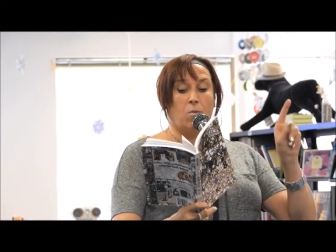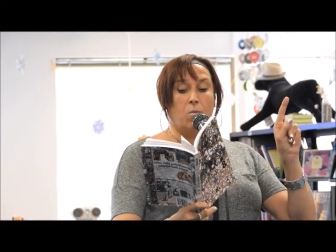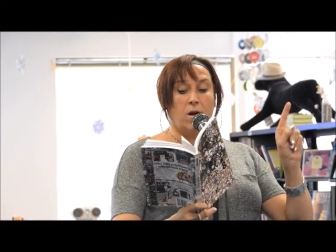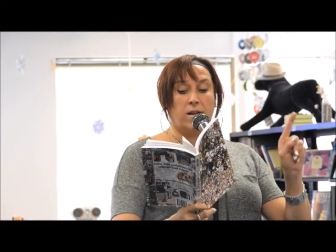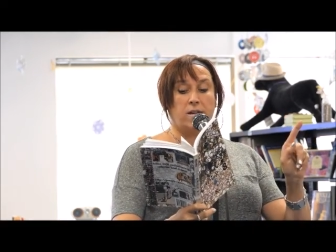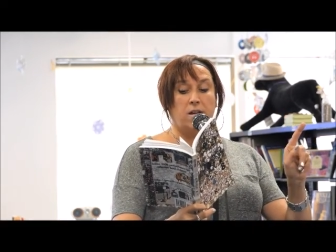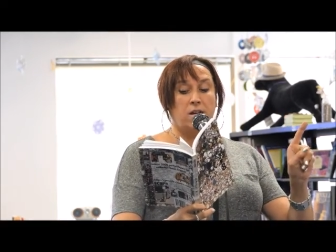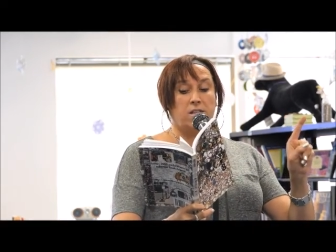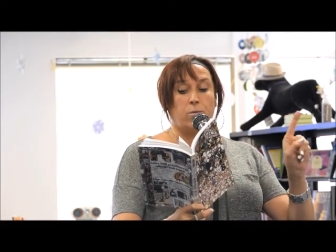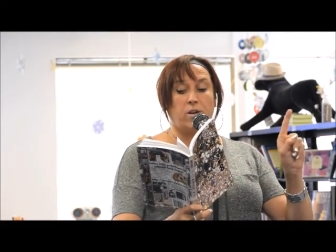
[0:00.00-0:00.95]
One
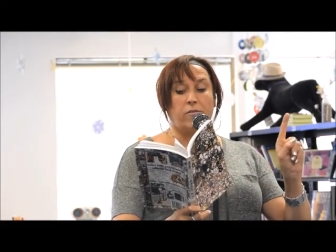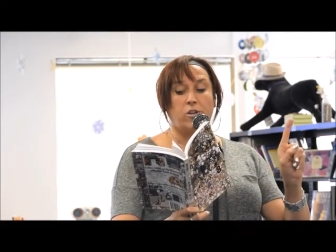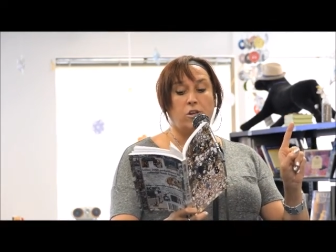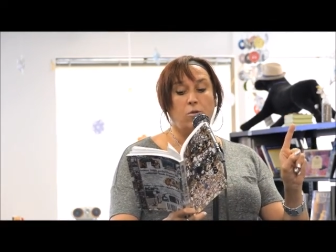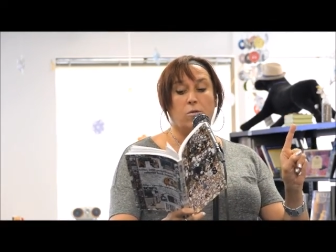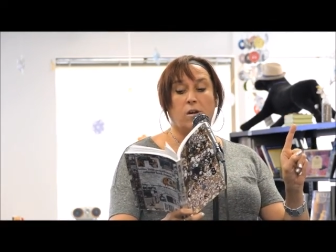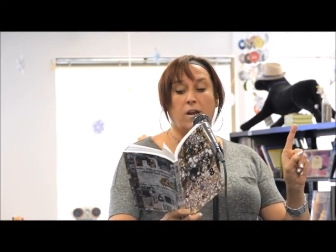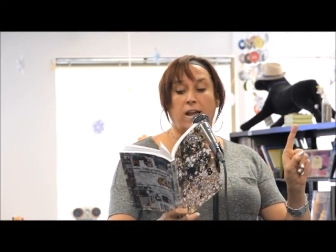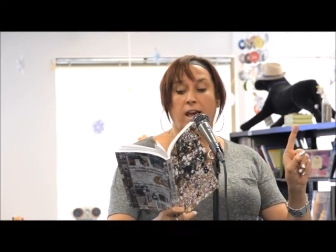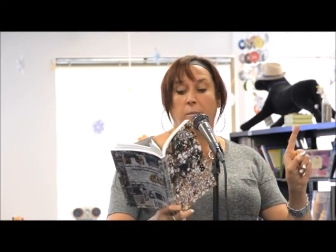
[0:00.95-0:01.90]
is that whenever you are
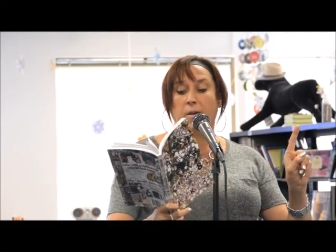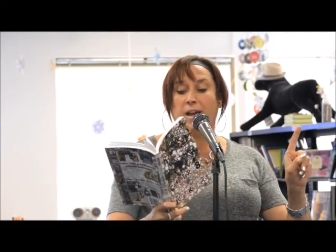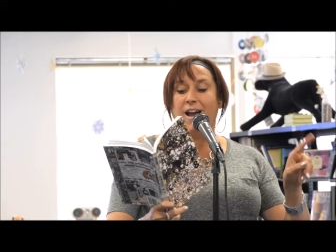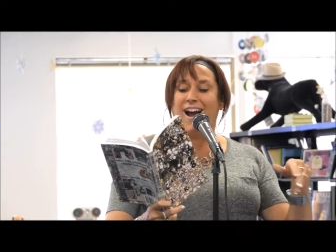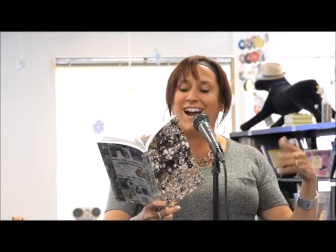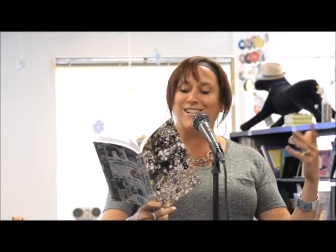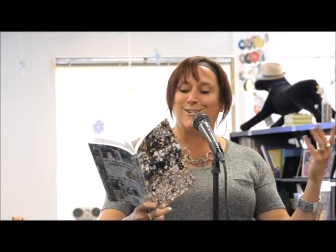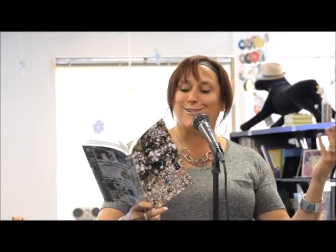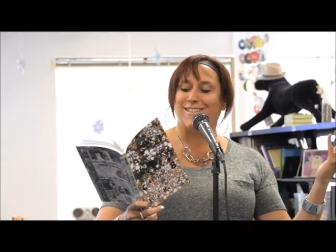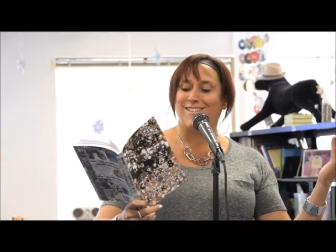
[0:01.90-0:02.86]
unhappy, I
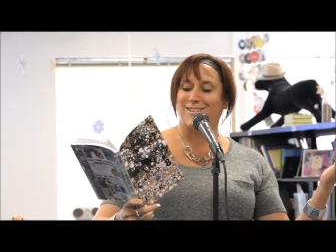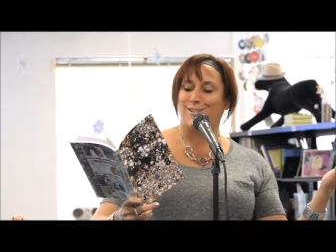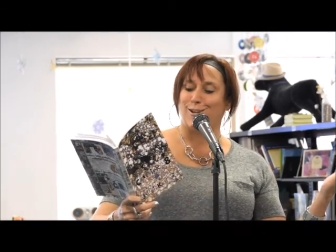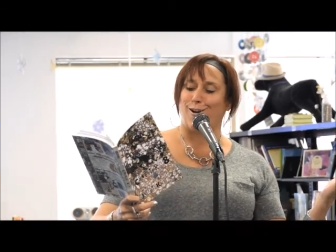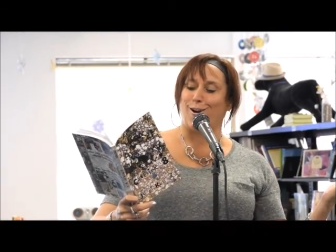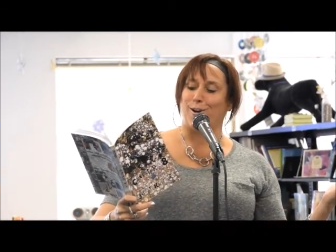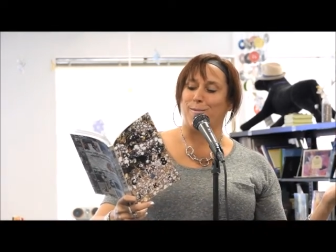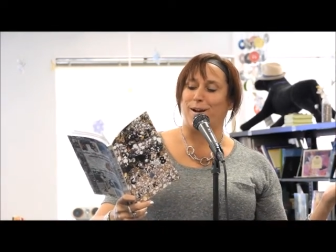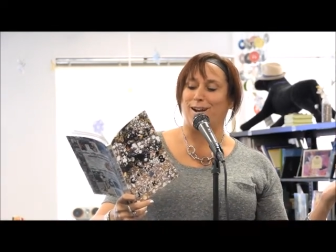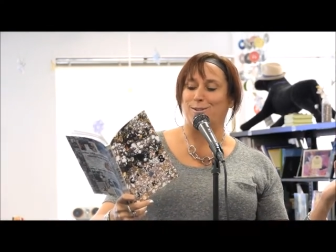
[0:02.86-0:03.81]
turn on the
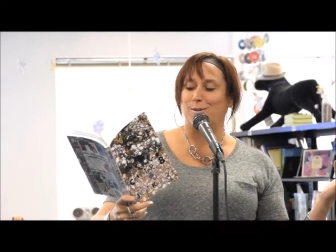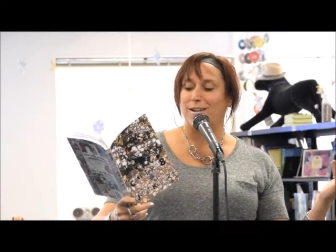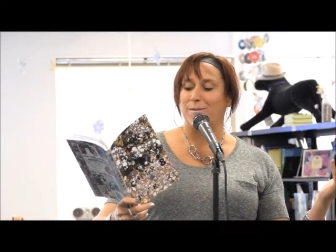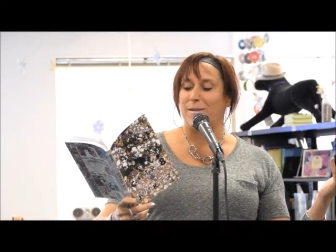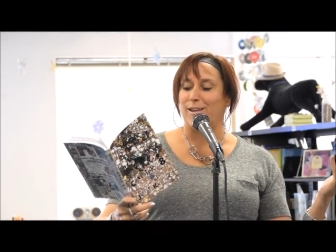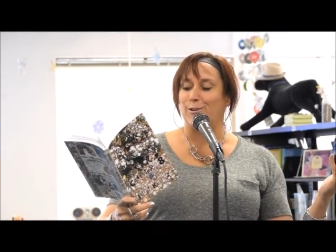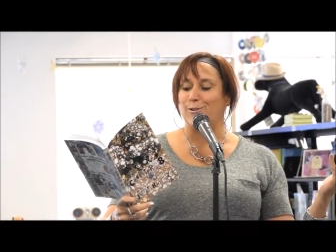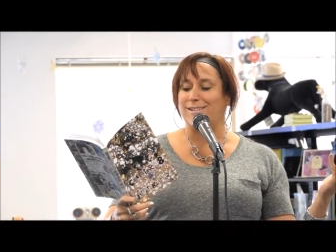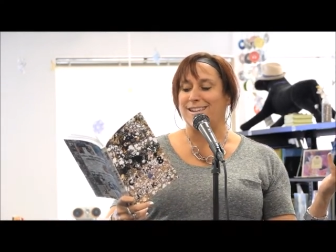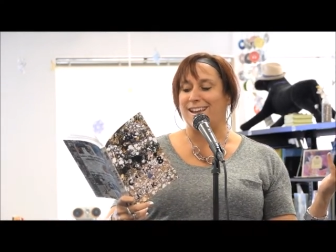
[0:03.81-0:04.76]
charm. I try to make your
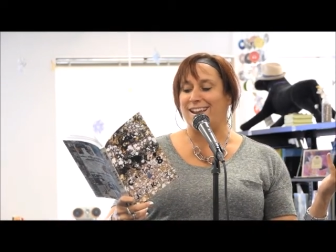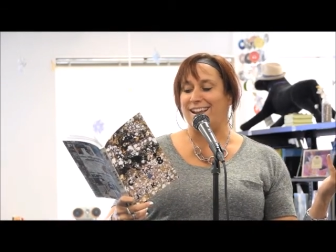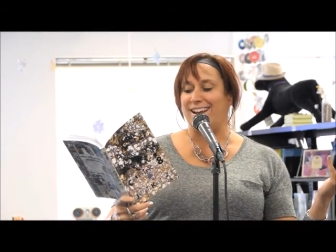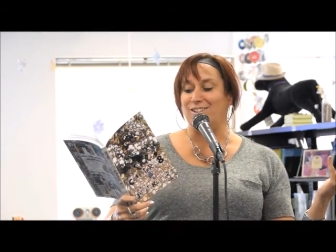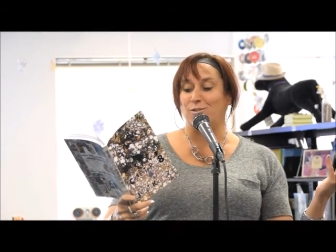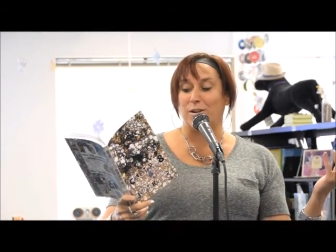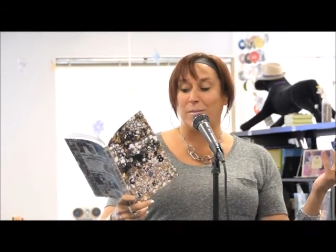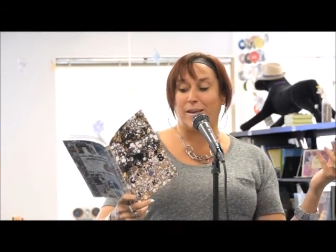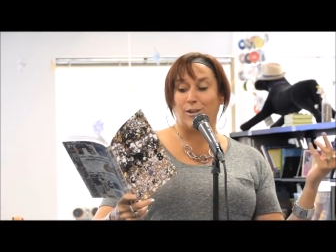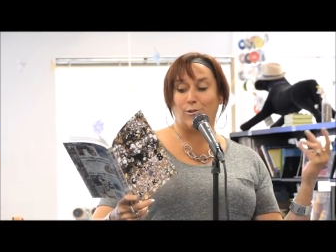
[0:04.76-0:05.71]
day. I try to
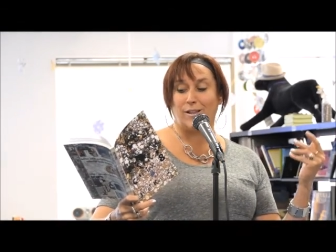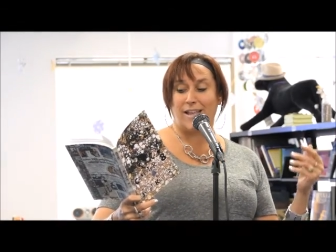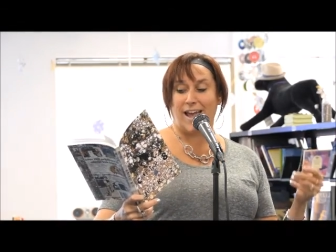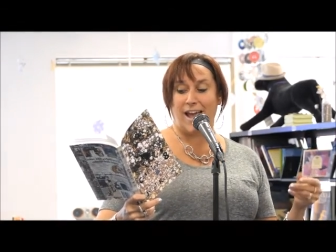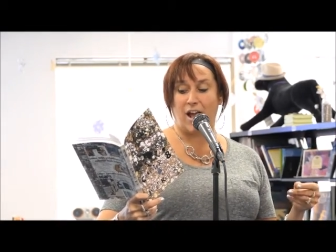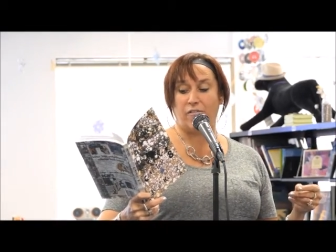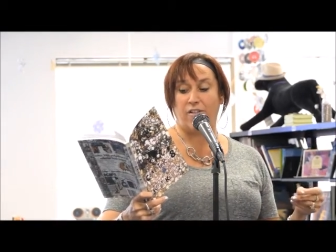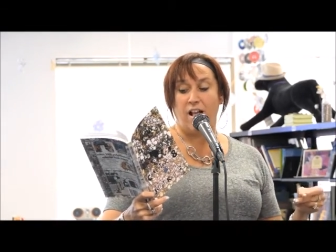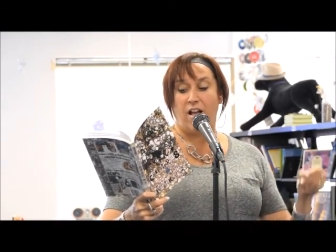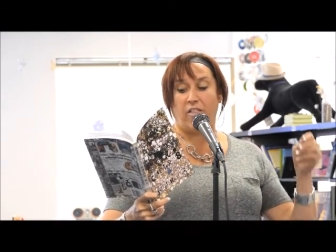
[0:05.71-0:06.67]
make you laugh.